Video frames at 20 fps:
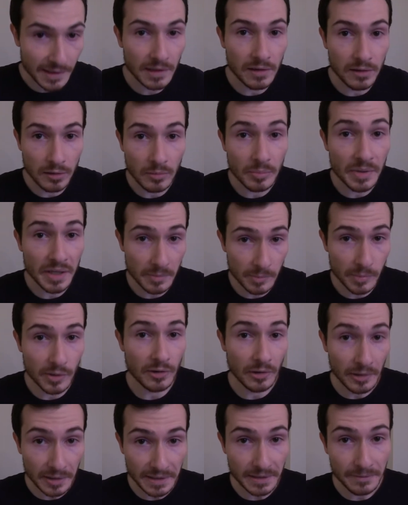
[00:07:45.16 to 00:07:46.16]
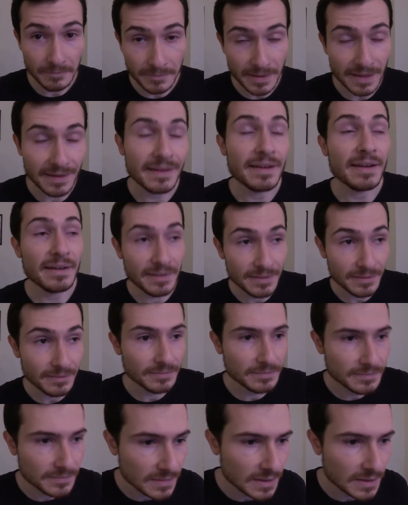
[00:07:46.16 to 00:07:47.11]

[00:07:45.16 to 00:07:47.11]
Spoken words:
clubbing party again,